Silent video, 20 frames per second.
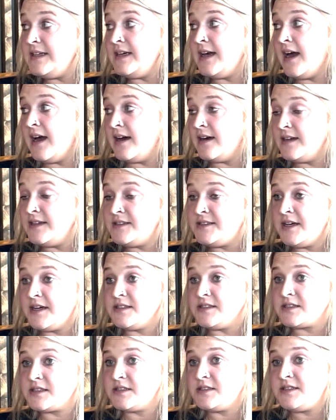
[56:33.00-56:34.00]
Yeah, it
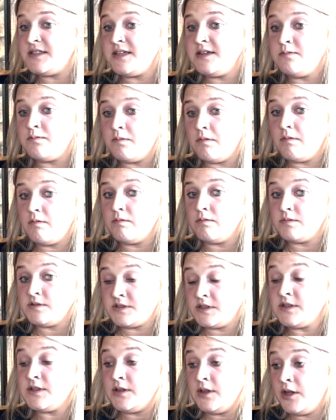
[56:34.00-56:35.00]
does, because he
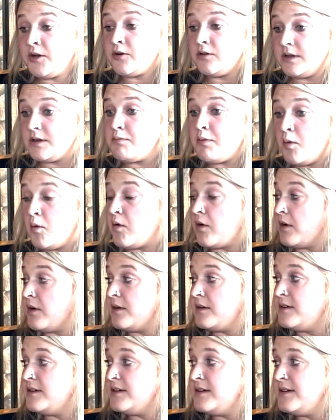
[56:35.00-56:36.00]
was literally poor.
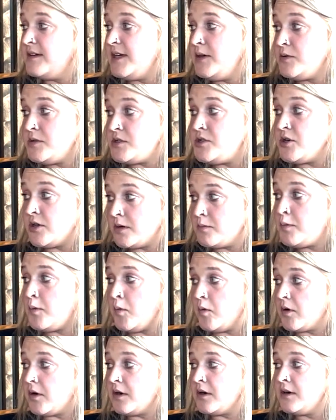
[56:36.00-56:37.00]
He was dirt
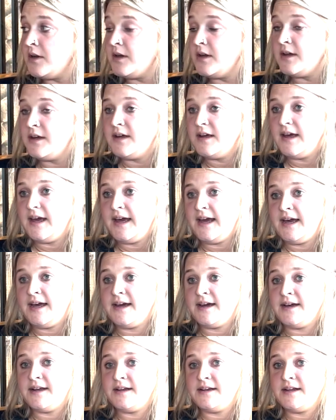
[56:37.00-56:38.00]
poor,
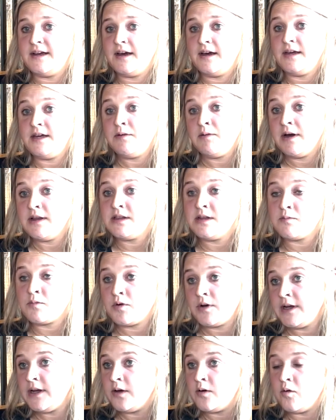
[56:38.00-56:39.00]
and he went in the
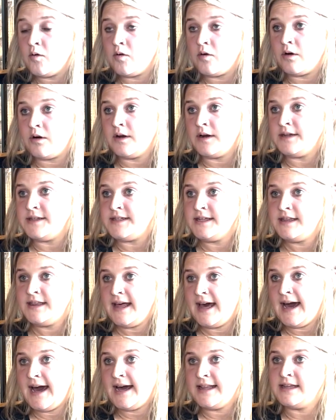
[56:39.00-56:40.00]
Marine Corps and did
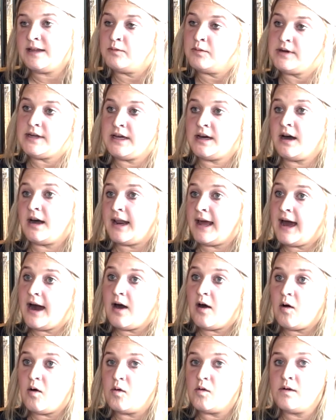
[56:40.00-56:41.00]
that. And then when he got
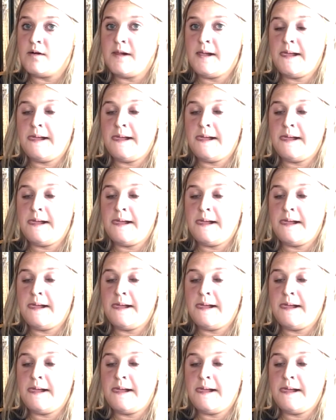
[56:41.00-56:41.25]
out,